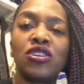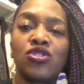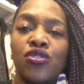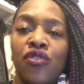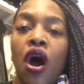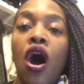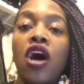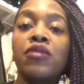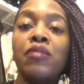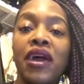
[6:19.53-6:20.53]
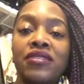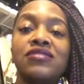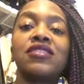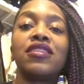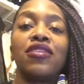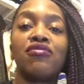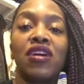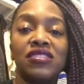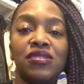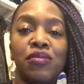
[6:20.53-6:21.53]
sort of augment the
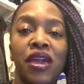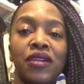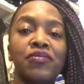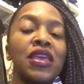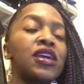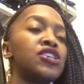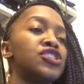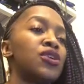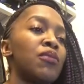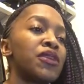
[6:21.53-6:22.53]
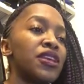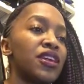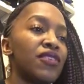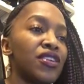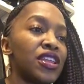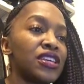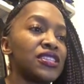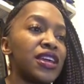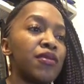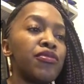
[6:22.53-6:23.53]
resume. So I'm going to give you an
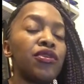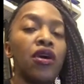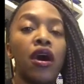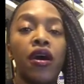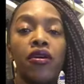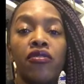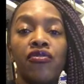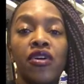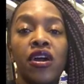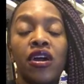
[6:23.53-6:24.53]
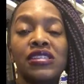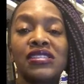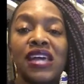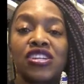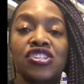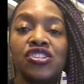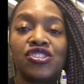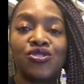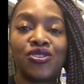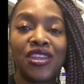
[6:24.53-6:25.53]
example of
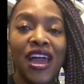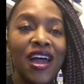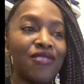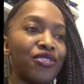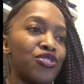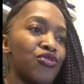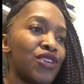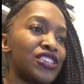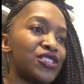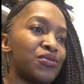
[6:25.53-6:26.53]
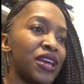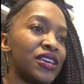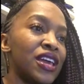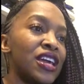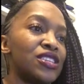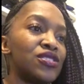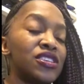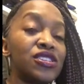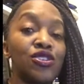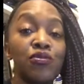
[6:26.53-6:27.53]
sections you can have in your resume. So
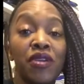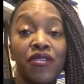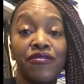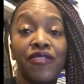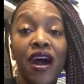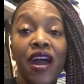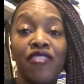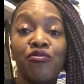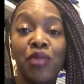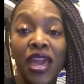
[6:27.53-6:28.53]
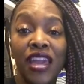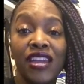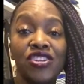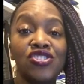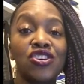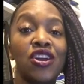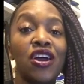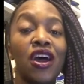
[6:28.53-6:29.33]
this could be a five-page